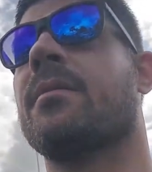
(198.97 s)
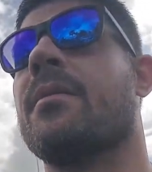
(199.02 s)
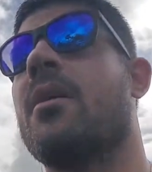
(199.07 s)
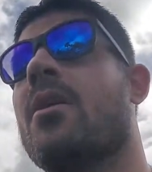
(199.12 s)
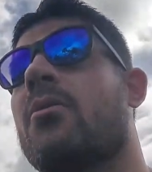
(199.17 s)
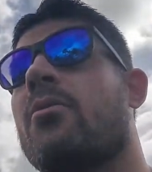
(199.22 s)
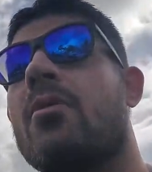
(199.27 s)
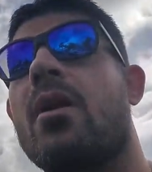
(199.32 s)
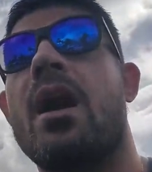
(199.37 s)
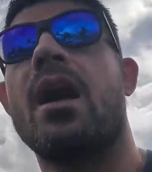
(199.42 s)

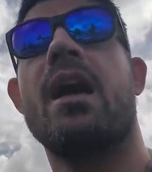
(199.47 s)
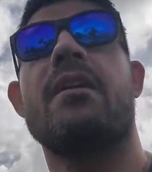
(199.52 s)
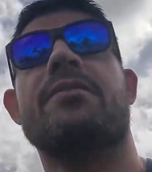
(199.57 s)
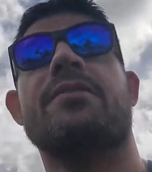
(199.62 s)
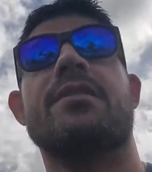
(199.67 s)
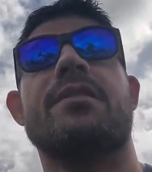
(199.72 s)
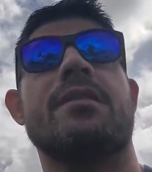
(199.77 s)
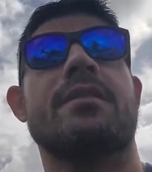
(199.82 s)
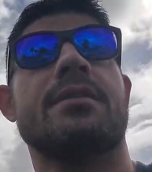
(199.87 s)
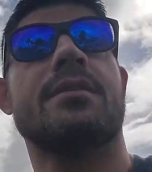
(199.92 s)
arrived
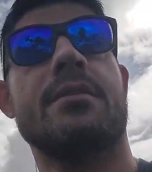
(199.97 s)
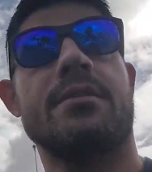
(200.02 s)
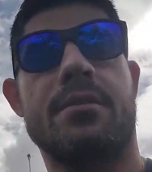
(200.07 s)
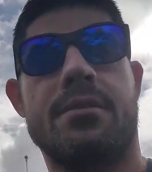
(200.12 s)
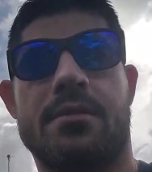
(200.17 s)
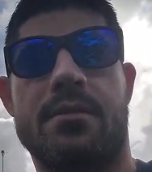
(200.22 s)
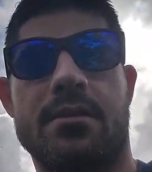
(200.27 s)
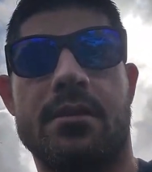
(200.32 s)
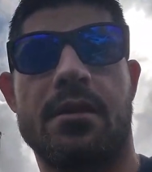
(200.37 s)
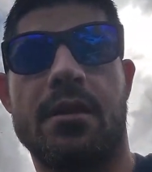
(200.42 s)

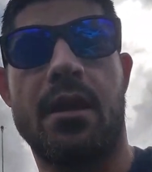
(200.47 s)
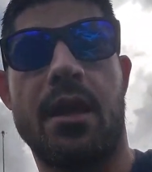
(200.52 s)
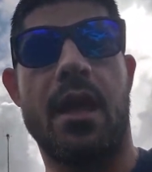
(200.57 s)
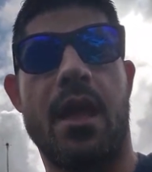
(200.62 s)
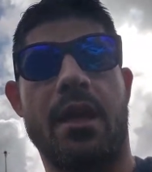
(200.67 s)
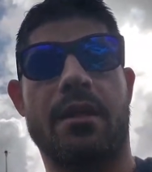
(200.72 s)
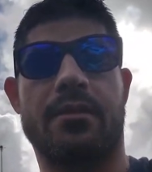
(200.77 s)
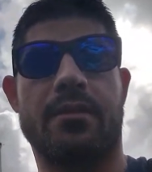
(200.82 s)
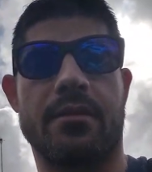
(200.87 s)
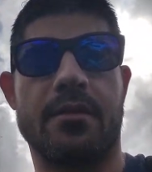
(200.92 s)

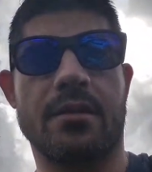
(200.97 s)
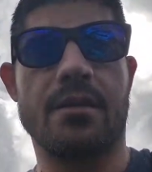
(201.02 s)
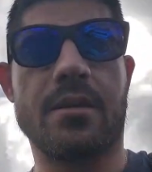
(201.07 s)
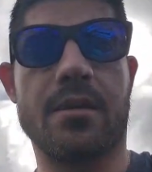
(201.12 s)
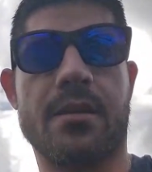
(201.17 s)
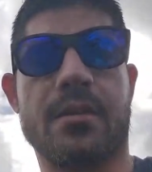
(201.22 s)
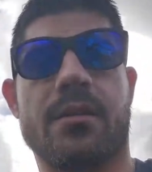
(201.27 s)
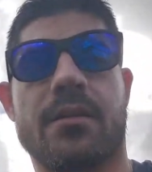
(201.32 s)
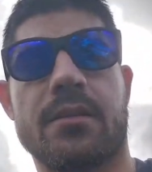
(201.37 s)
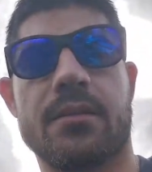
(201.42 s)
at
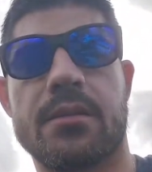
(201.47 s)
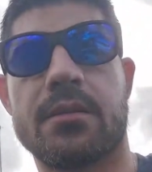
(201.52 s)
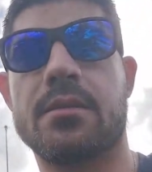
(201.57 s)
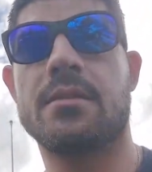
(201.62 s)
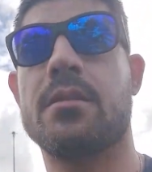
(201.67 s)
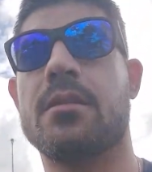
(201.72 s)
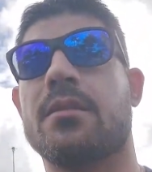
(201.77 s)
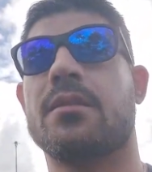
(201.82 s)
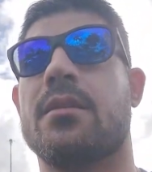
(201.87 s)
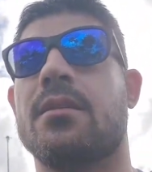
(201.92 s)
the
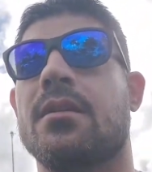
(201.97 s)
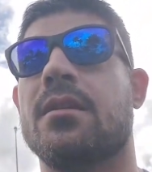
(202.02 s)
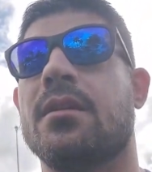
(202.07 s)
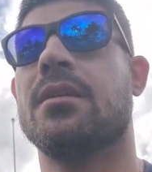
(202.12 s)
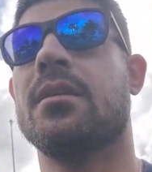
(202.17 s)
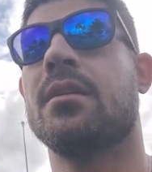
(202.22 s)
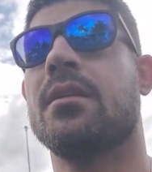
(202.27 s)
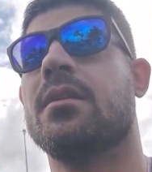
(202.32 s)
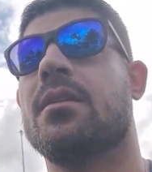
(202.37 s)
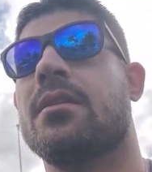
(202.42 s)

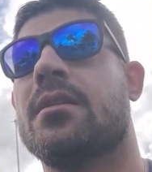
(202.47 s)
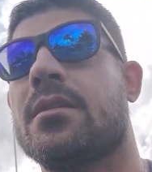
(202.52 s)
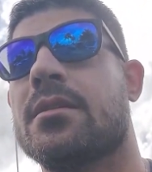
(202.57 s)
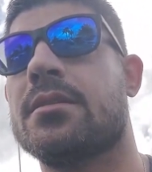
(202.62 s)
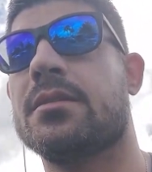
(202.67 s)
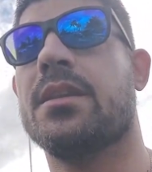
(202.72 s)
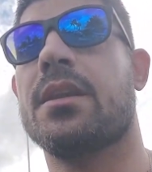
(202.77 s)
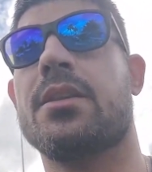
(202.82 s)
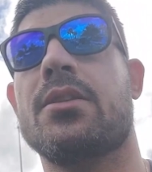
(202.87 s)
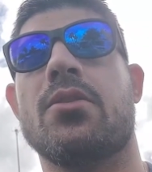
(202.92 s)

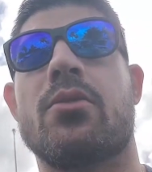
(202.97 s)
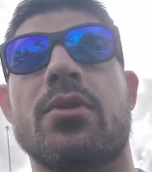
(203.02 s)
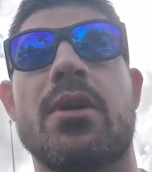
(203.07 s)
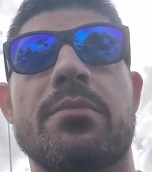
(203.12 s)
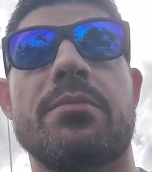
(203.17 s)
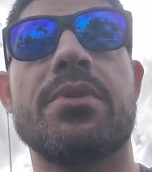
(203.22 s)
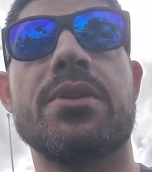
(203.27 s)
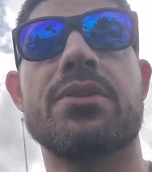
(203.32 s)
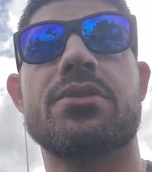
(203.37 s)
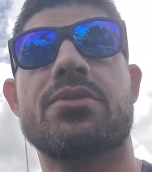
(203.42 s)
Daytona
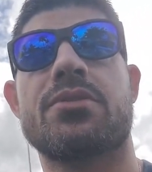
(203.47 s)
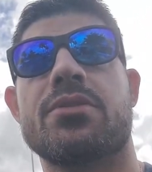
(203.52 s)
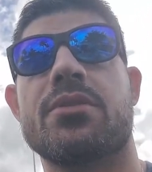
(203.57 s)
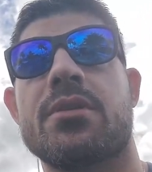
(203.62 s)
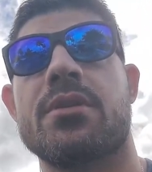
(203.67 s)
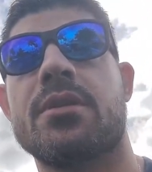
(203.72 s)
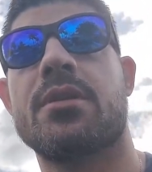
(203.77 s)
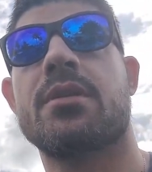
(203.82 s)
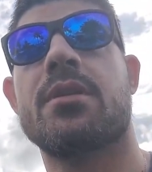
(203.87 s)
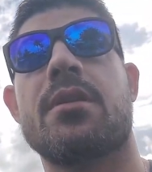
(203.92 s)
Beach
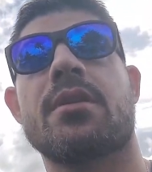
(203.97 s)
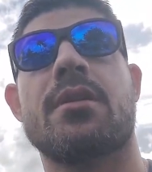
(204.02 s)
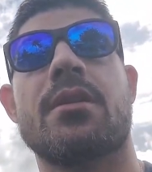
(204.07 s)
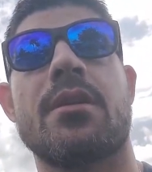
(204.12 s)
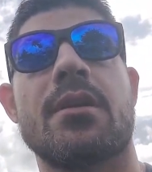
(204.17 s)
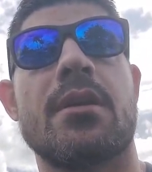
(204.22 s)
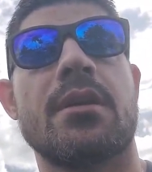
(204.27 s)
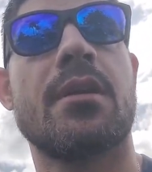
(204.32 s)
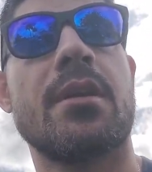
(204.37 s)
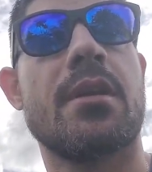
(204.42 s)

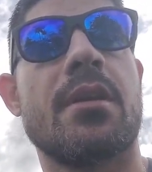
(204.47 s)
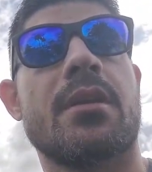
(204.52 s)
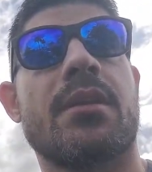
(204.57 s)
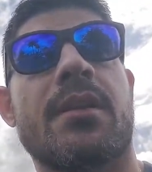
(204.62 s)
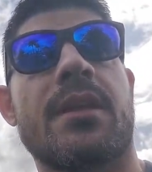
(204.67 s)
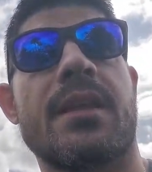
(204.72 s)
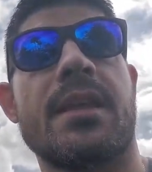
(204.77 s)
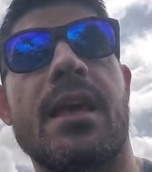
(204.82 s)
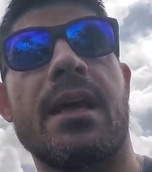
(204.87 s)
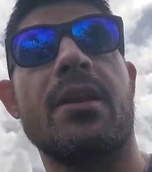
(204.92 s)

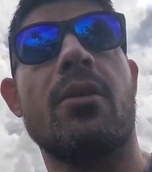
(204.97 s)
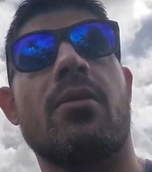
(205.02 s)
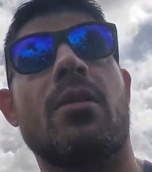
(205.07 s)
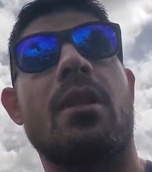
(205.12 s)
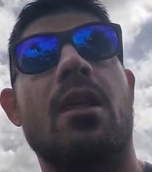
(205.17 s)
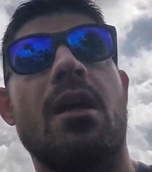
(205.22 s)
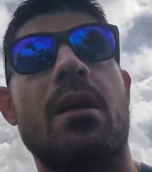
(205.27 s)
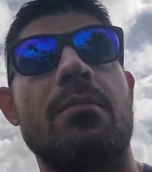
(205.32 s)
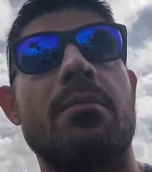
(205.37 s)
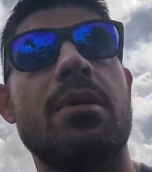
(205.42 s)
Kennel
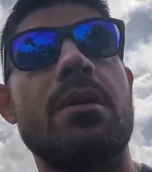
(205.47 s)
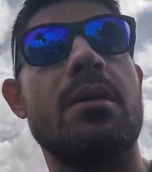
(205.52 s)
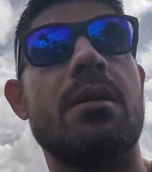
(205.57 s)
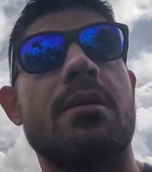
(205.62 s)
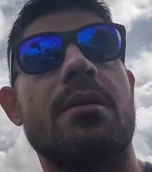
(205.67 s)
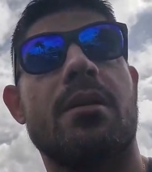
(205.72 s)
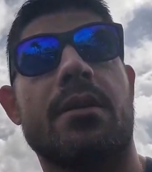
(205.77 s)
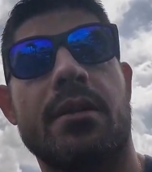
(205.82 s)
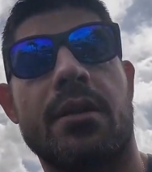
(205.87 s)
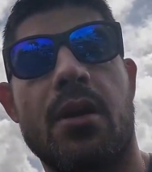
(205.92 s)
Club
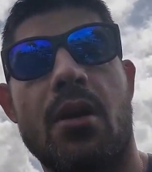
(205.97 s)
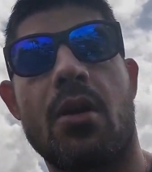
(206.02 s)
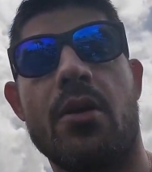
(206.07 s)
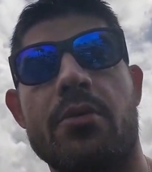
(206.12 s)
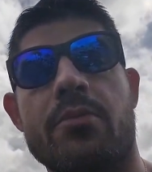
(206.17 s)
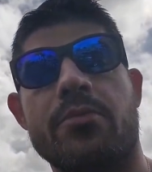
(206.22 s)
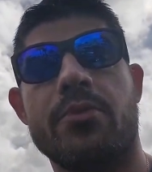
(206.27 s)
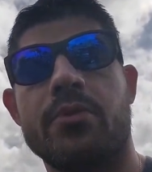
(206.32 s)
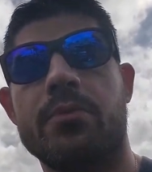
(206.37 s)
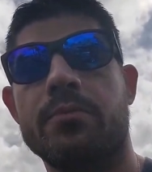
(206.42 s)
and Card
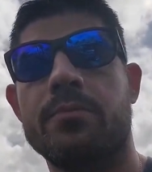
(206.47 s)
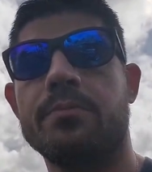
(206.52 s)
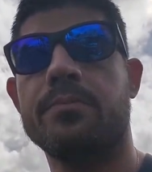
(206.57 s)
Room.